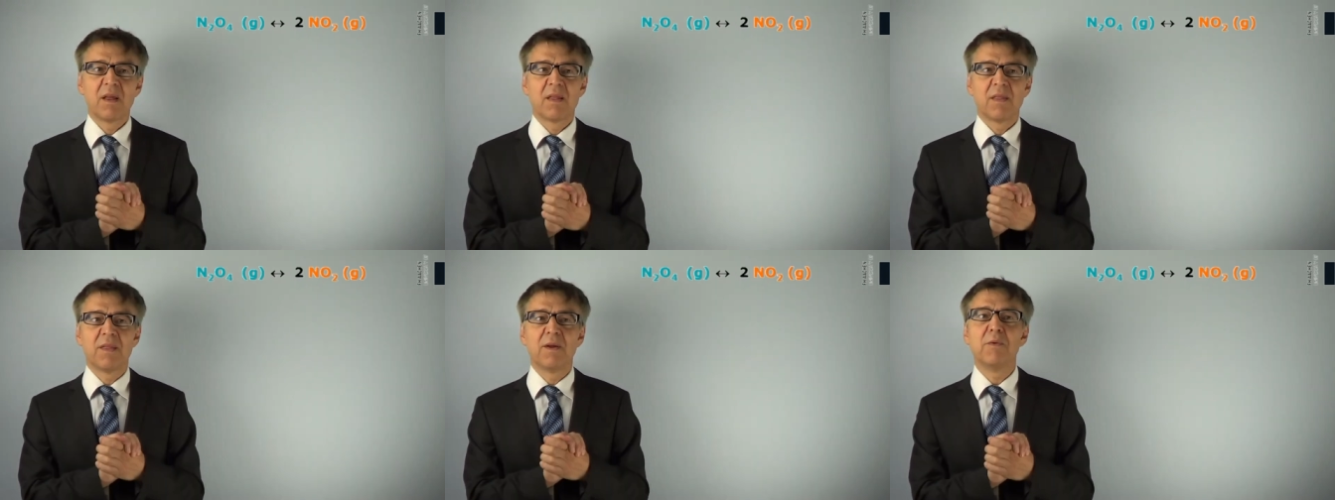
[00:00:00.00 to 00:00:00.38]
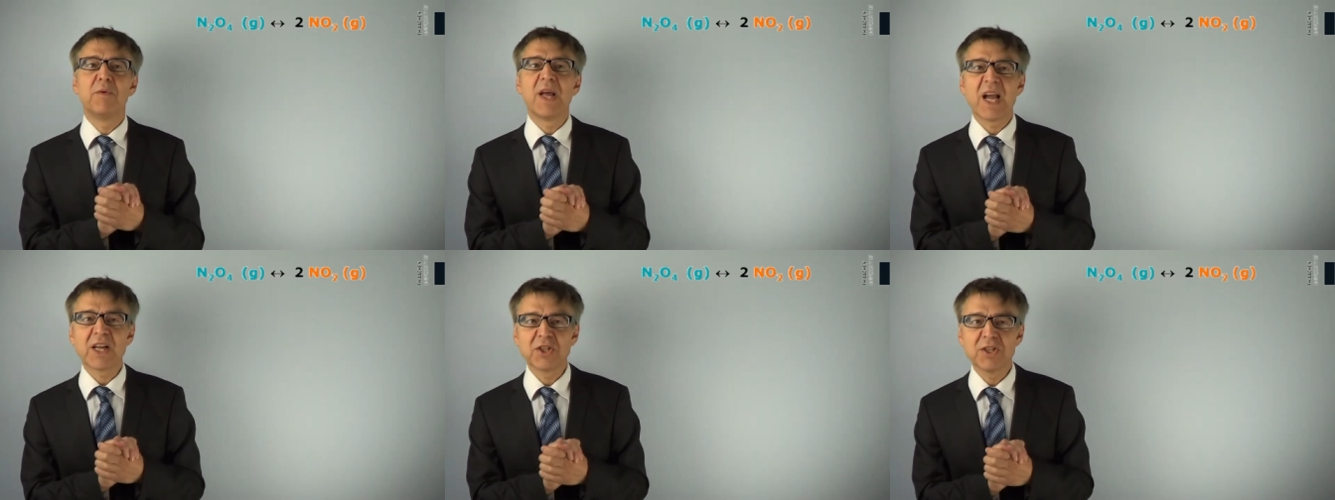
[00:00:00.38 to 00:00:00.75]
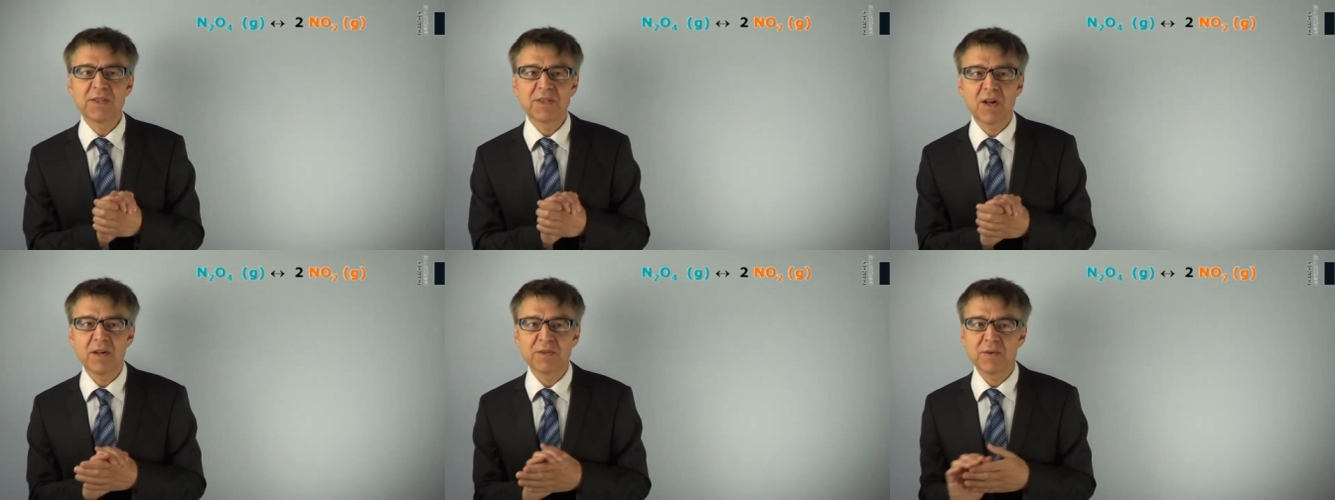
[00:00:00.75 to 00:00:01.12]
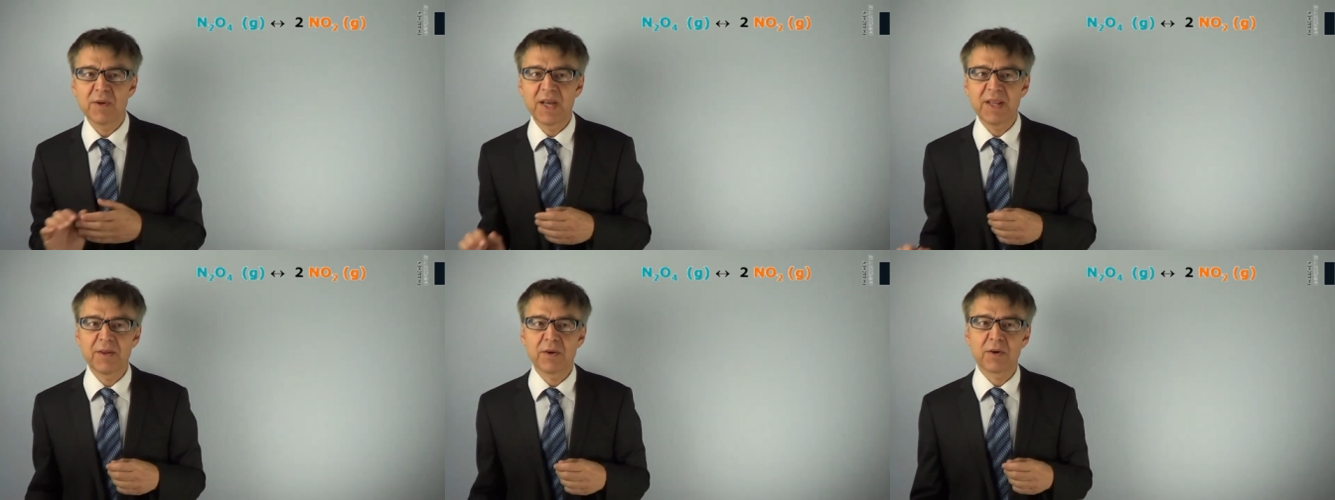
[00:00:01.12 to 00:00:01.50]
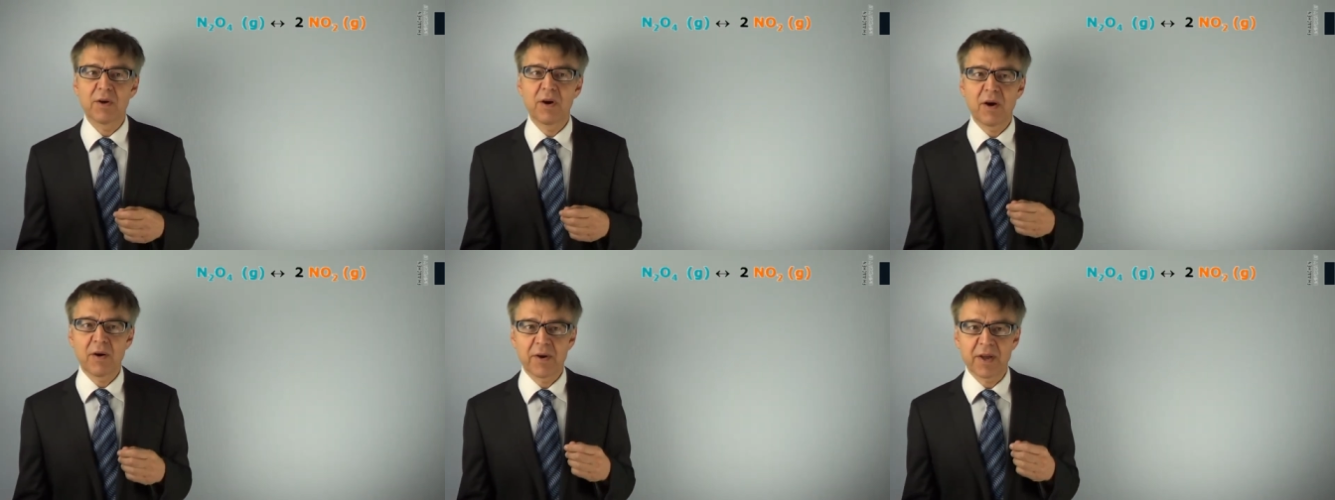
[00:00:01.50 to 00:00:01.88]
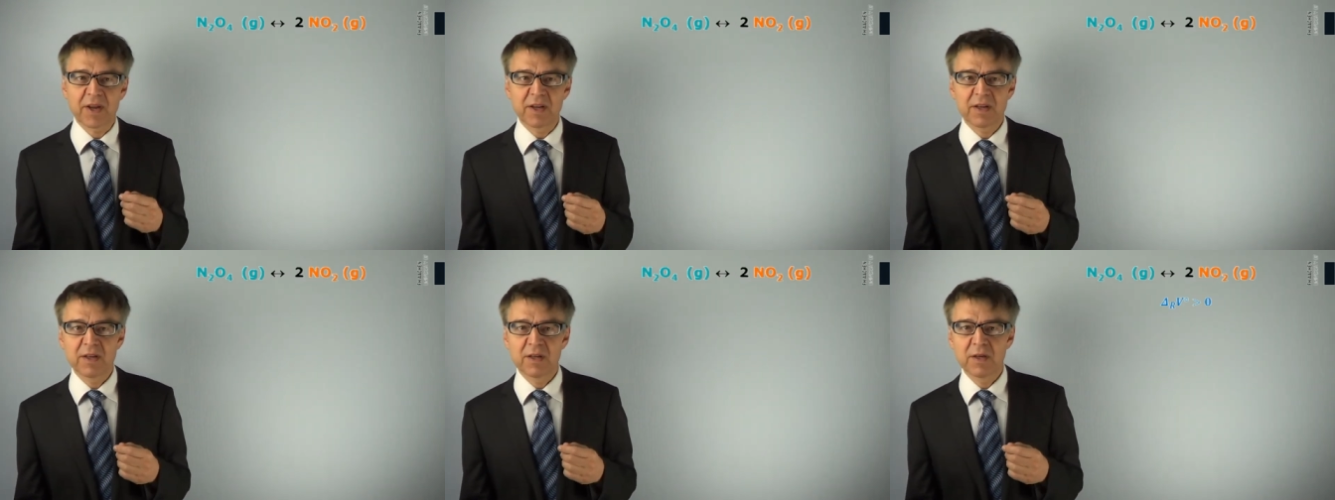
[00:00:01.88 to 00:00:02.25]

The reaction is also endochoric.